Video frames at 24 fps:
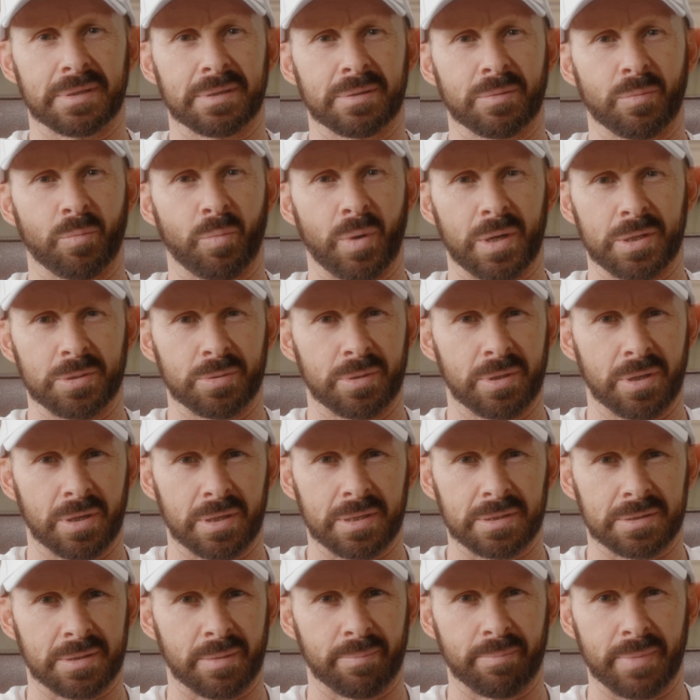When you
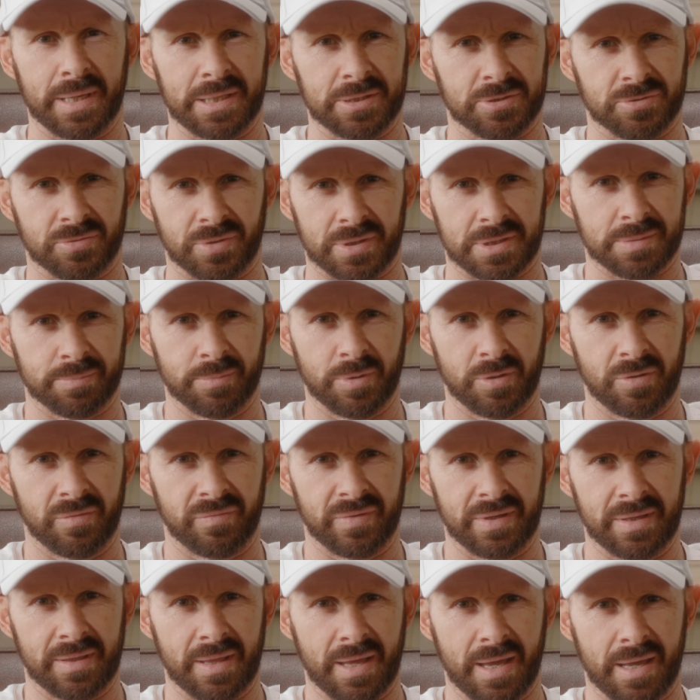look at the Matrix
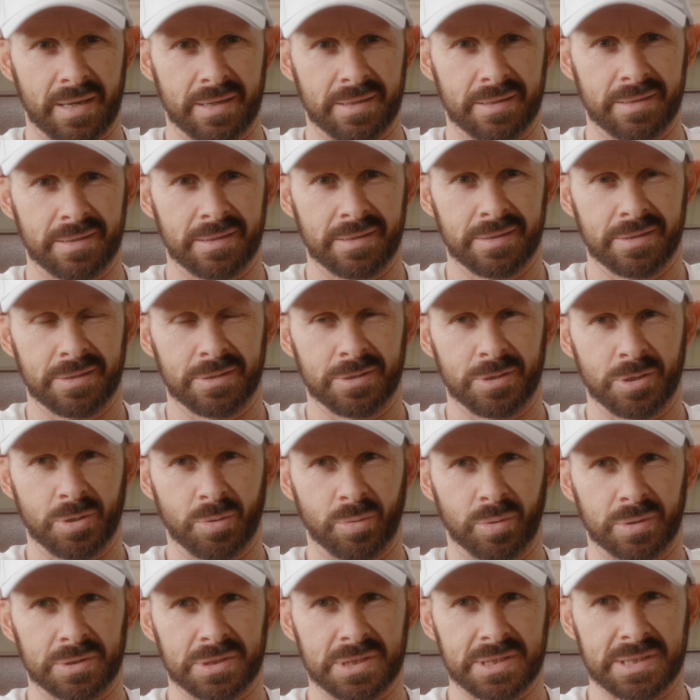movie, then you
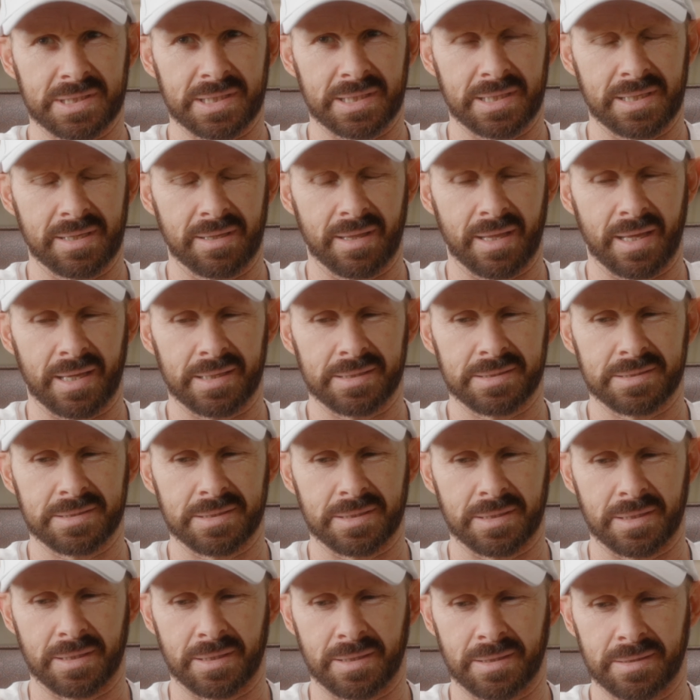will see that.
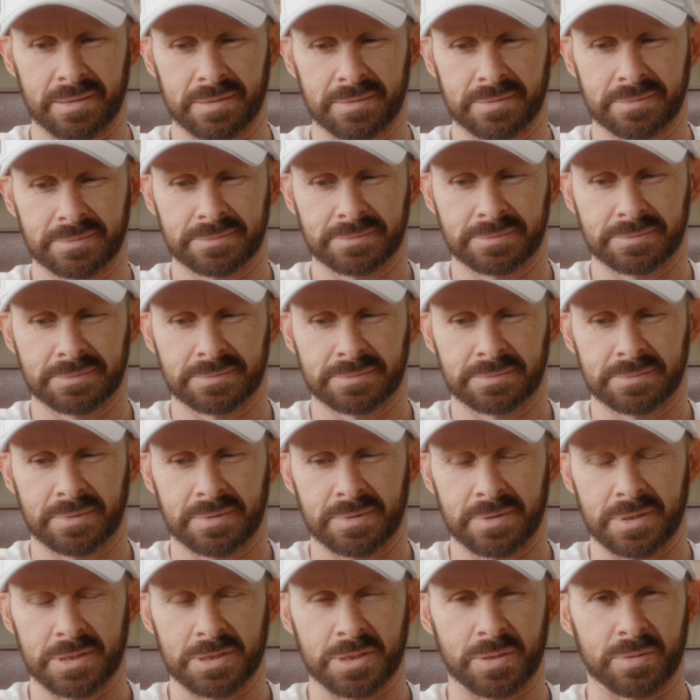Uh,
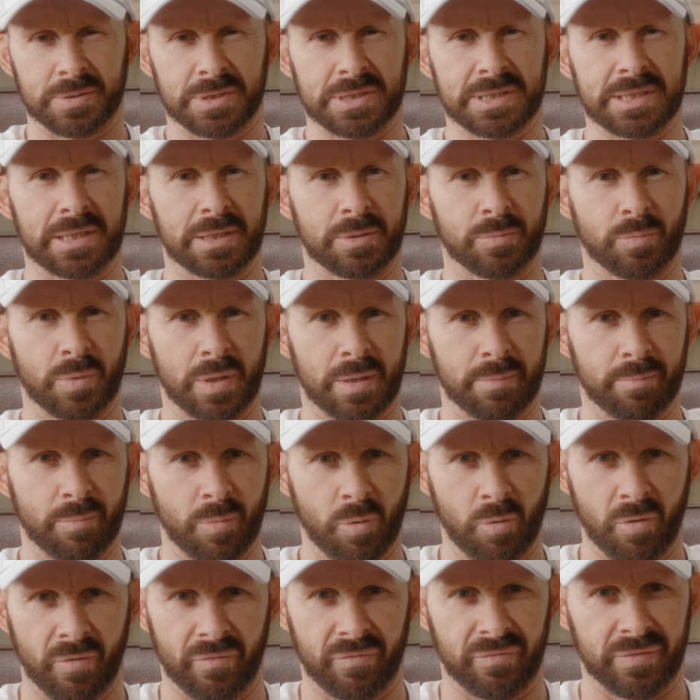there's a scene where
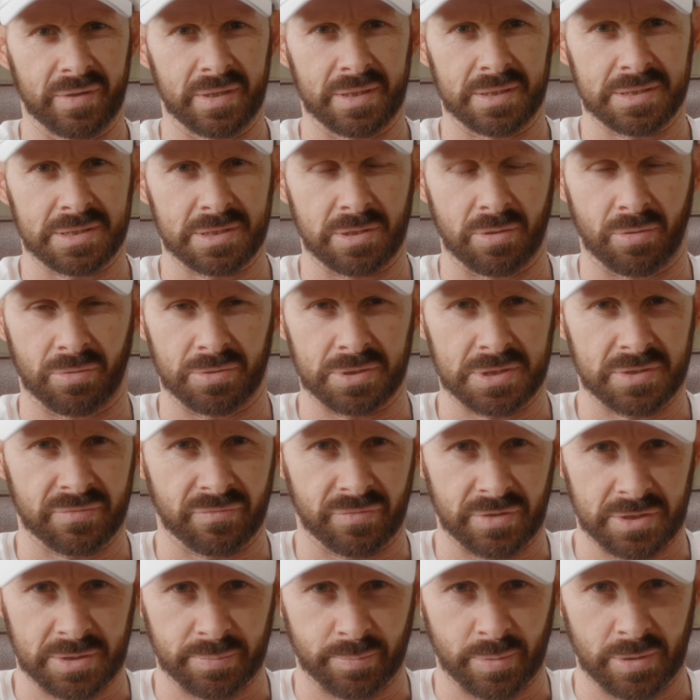Morpheus, Laurence
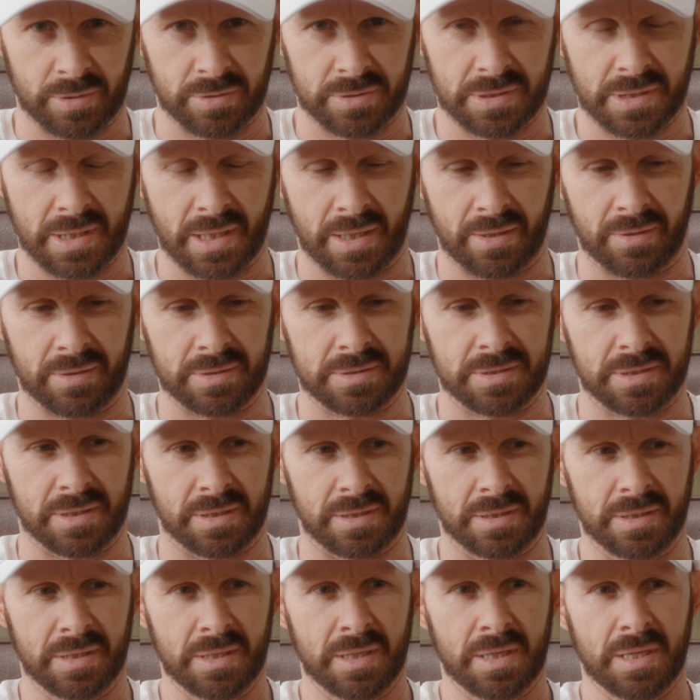Fishburne's
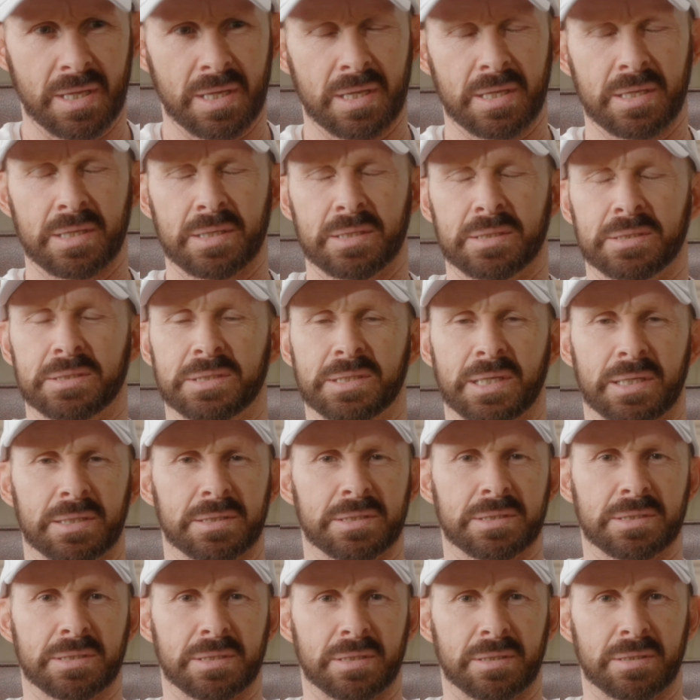character,
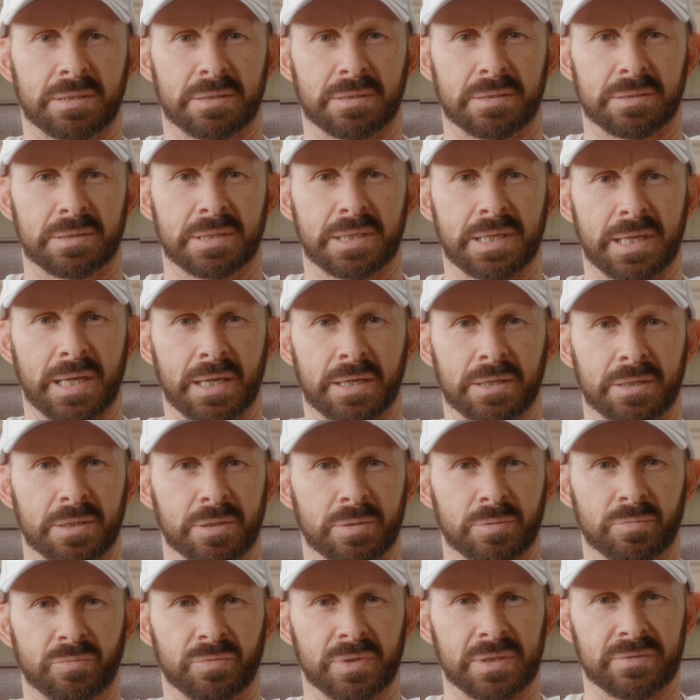says to
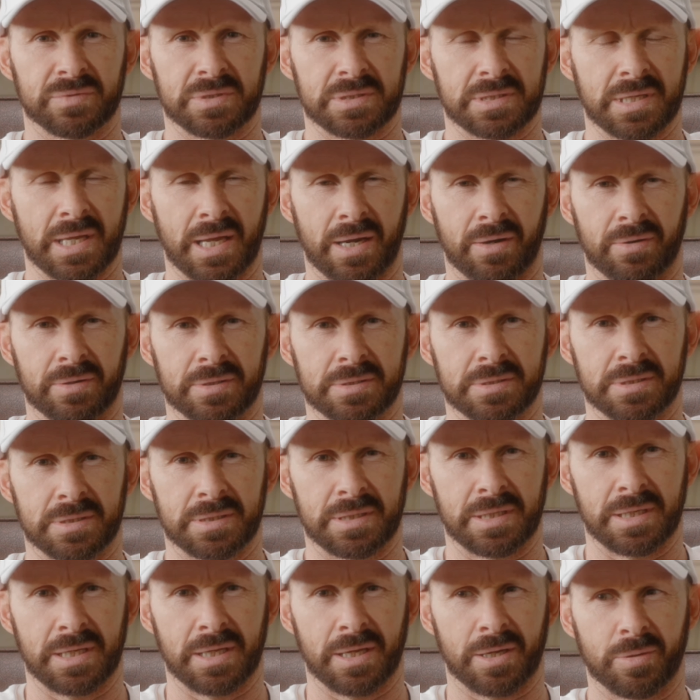Keanu Reeves' character,
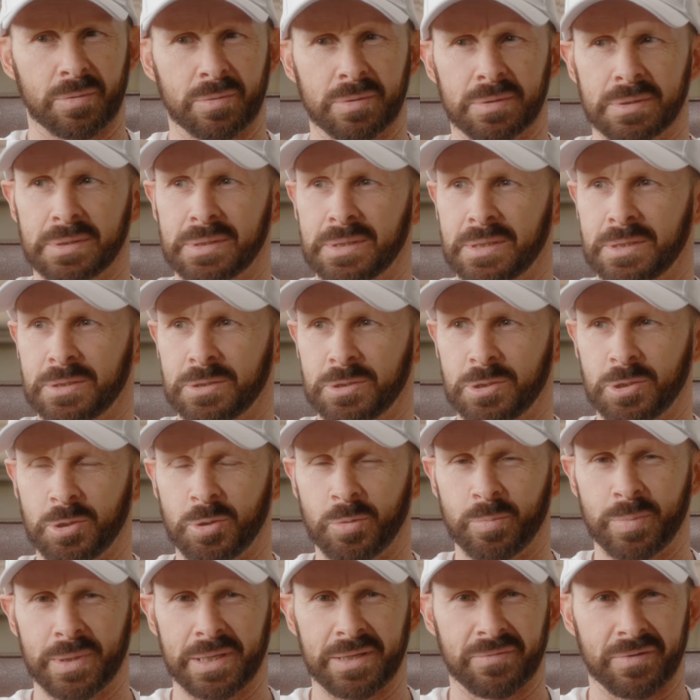Neo, do you
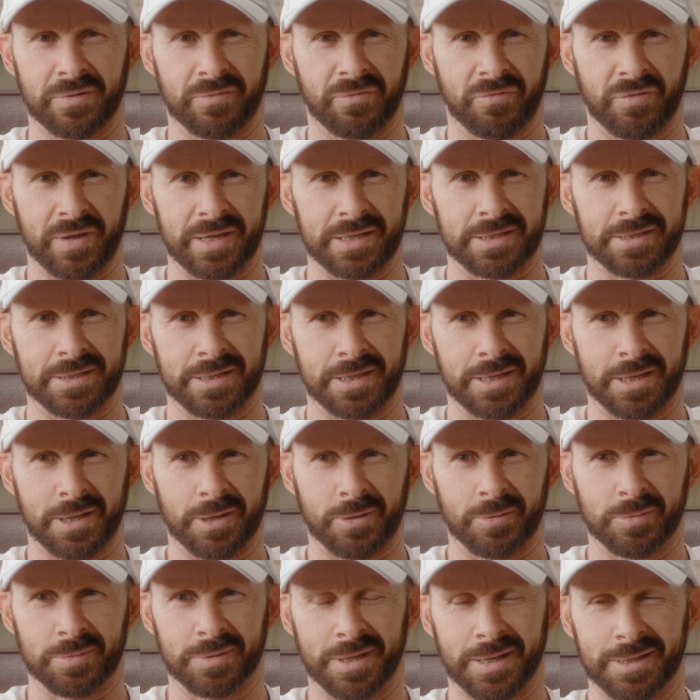believe in fate,
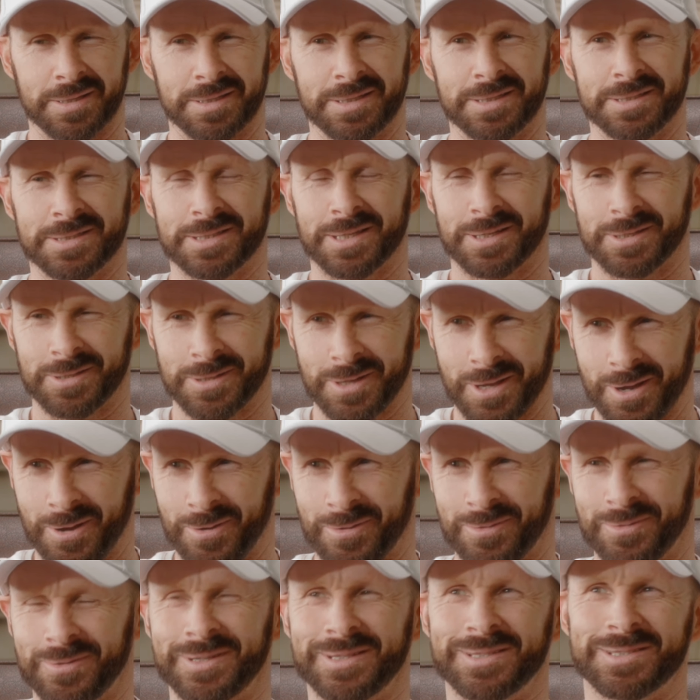Neo? And he said,
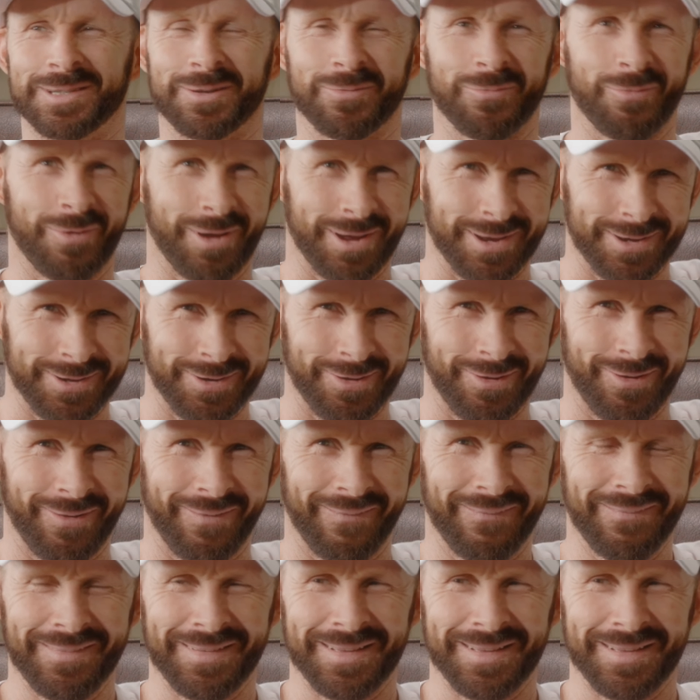no. And he said, why not?